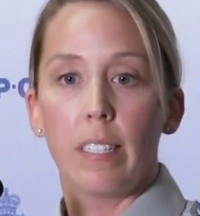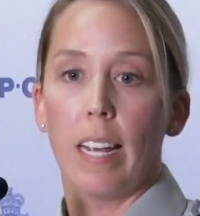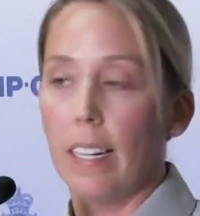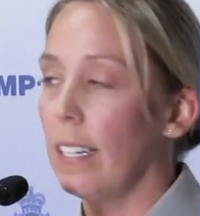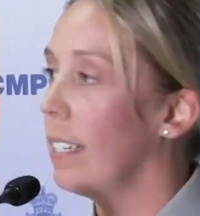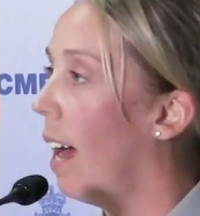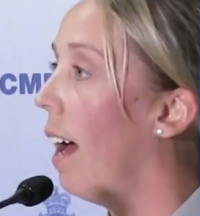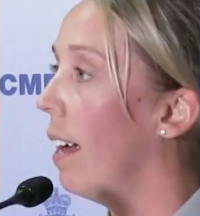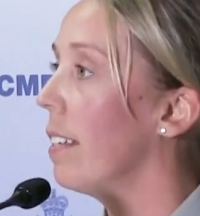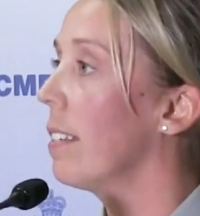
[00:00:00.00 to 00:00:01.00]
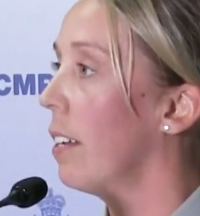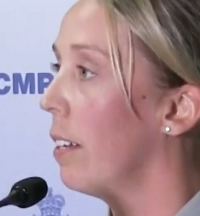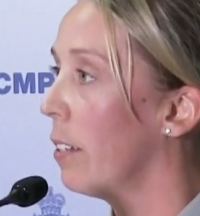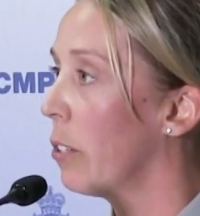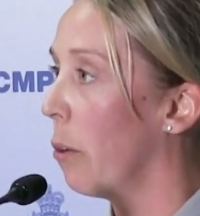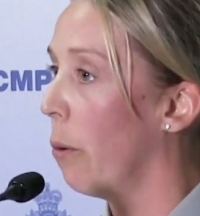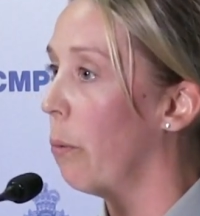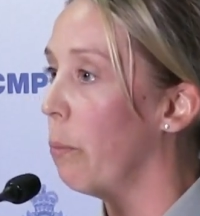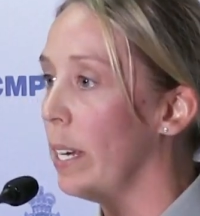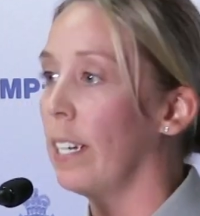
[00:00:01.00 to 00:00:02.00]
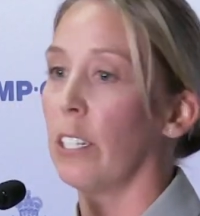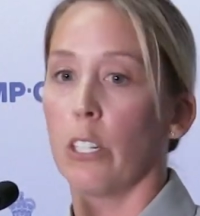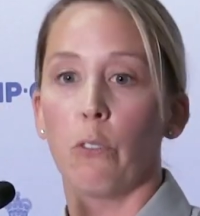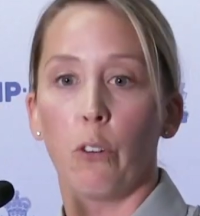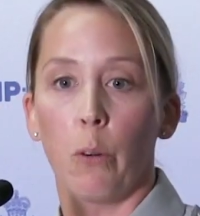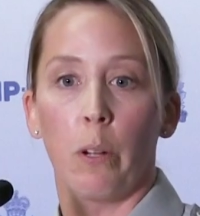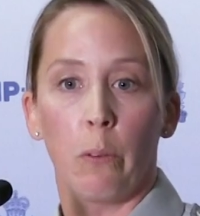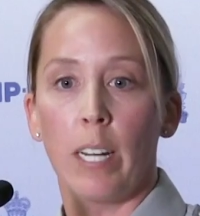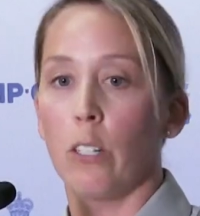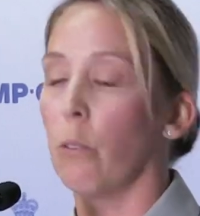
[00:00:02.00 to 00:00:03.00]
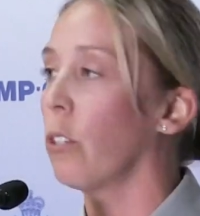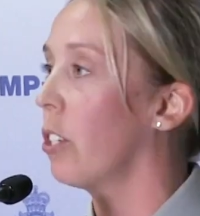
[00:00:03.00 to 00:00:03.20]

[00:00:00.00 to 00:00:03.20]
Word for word: send it to us so we can confirm it, right? Don't